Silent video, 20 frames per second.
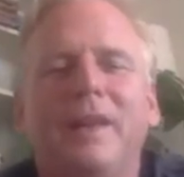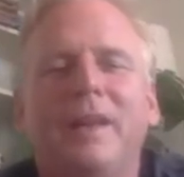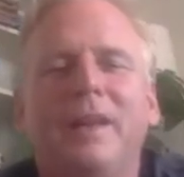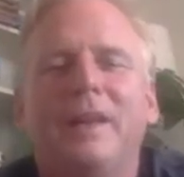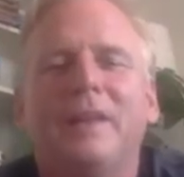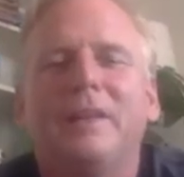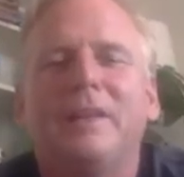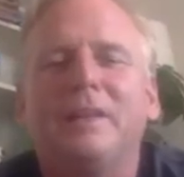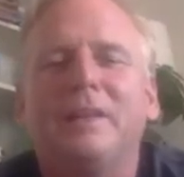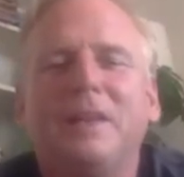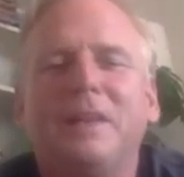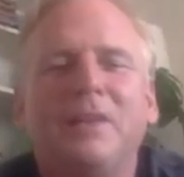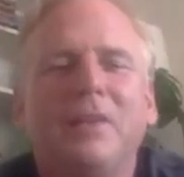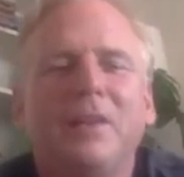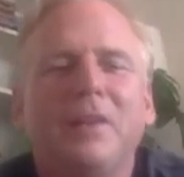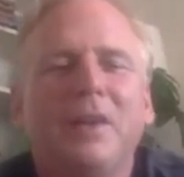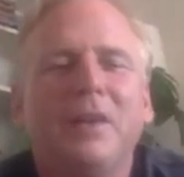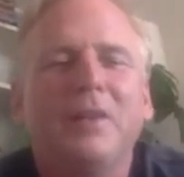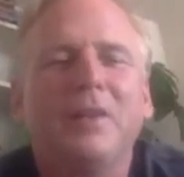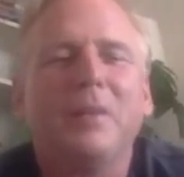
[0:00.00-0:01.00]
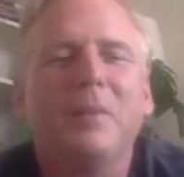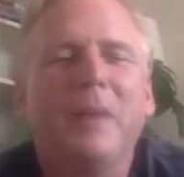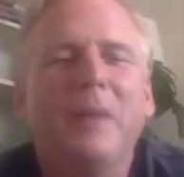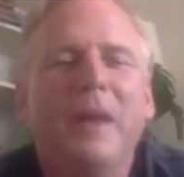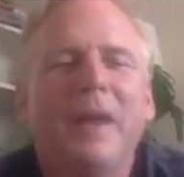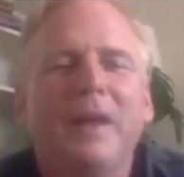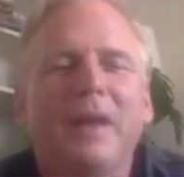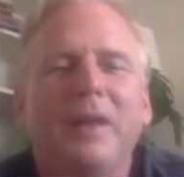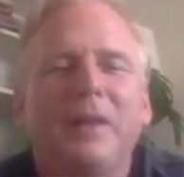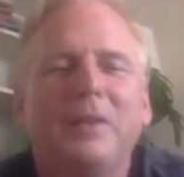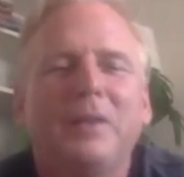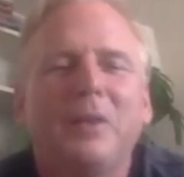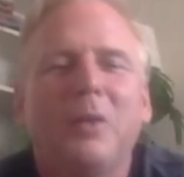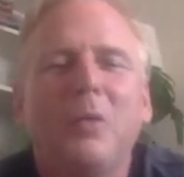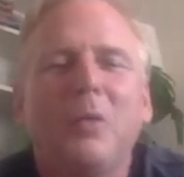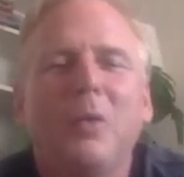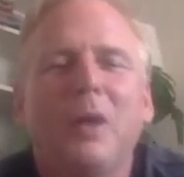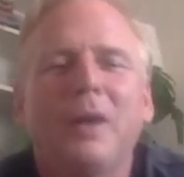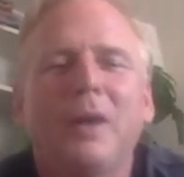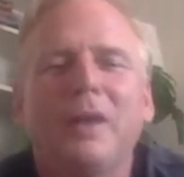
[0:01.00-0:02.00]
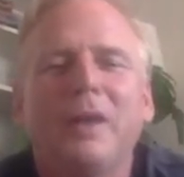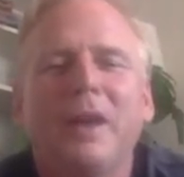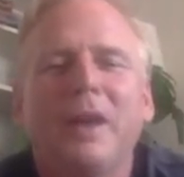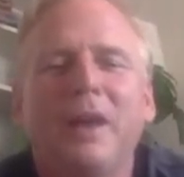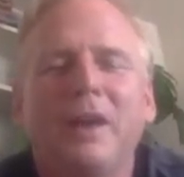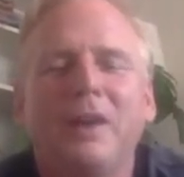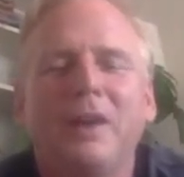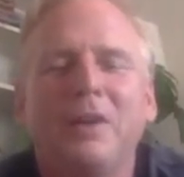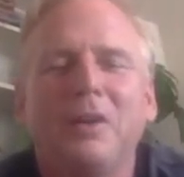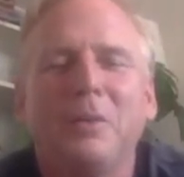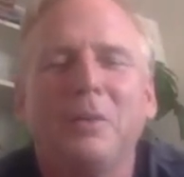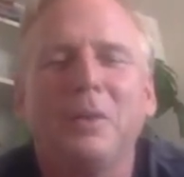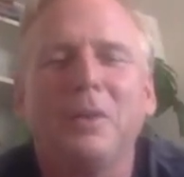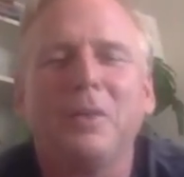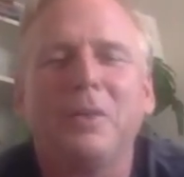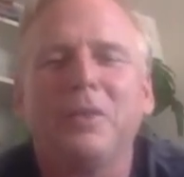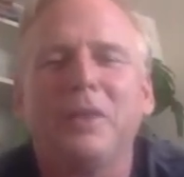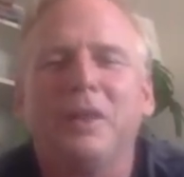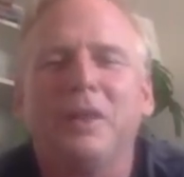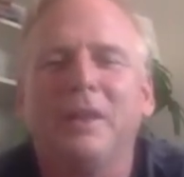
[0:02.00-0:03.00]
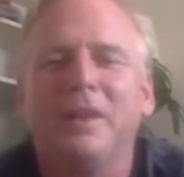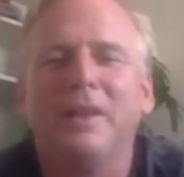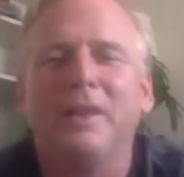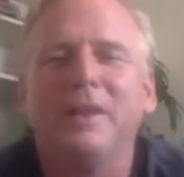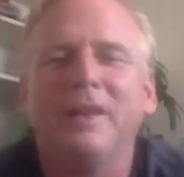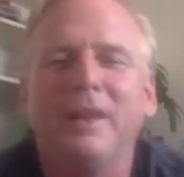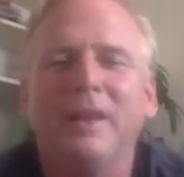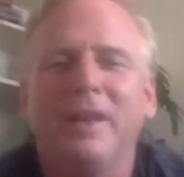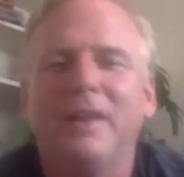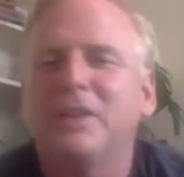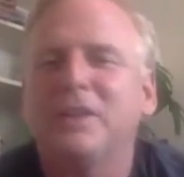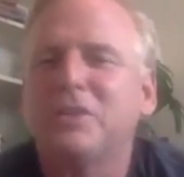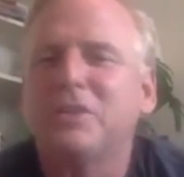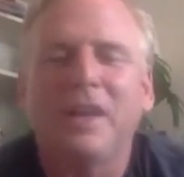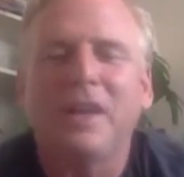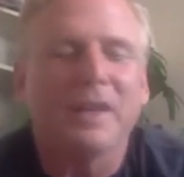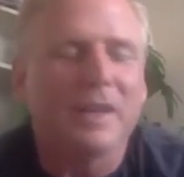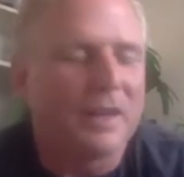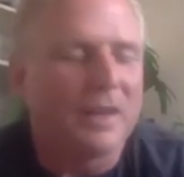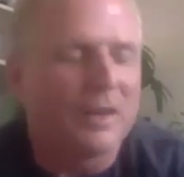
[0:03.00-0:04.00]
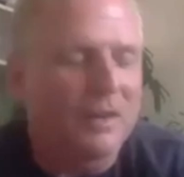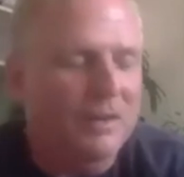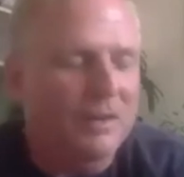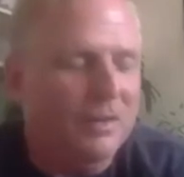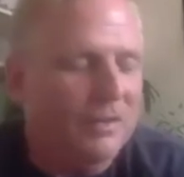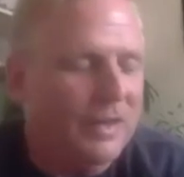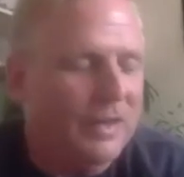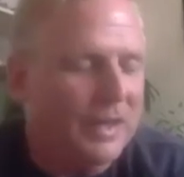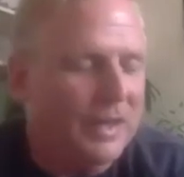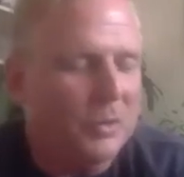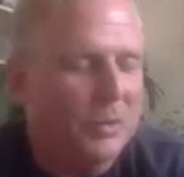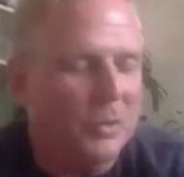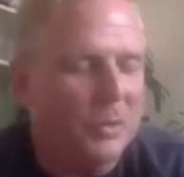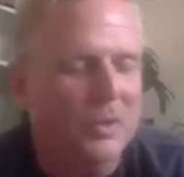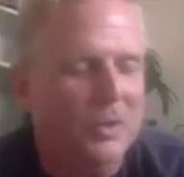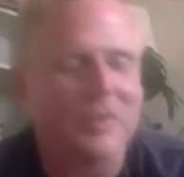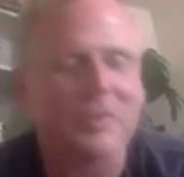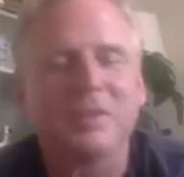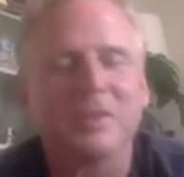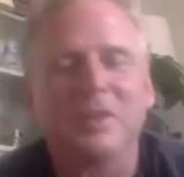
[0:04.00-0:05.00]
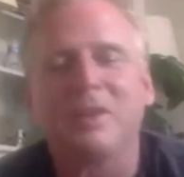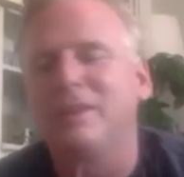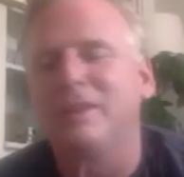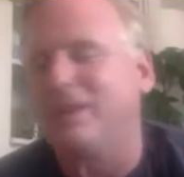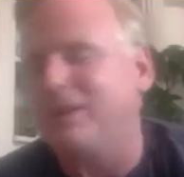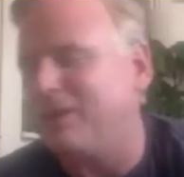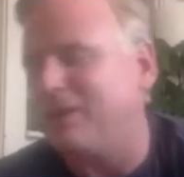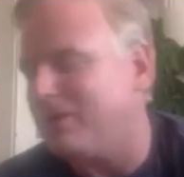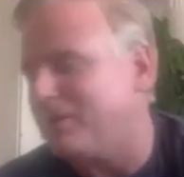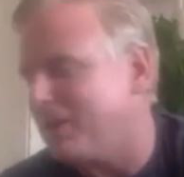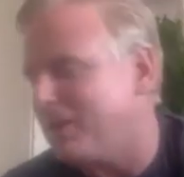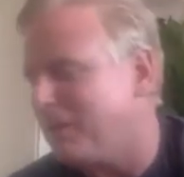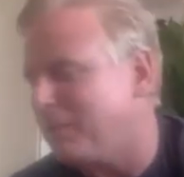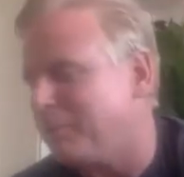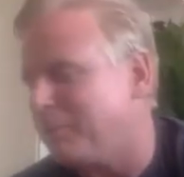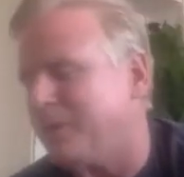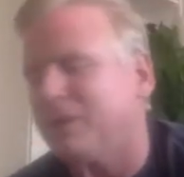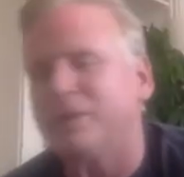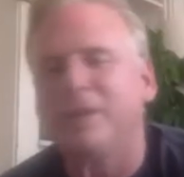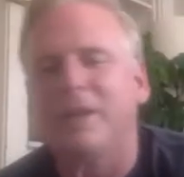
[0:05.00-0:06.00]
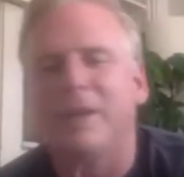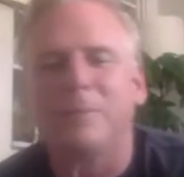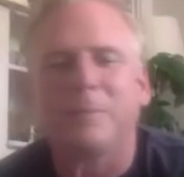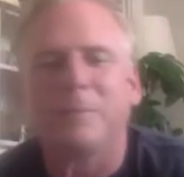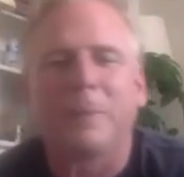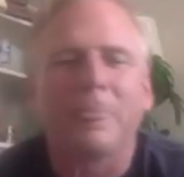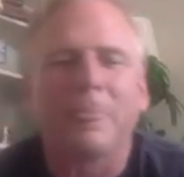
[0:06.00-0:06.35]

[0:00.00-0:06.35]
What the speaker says: Leave it on the mat. Don't walk out of here with it. Shake out all that cortisol, all that buildup.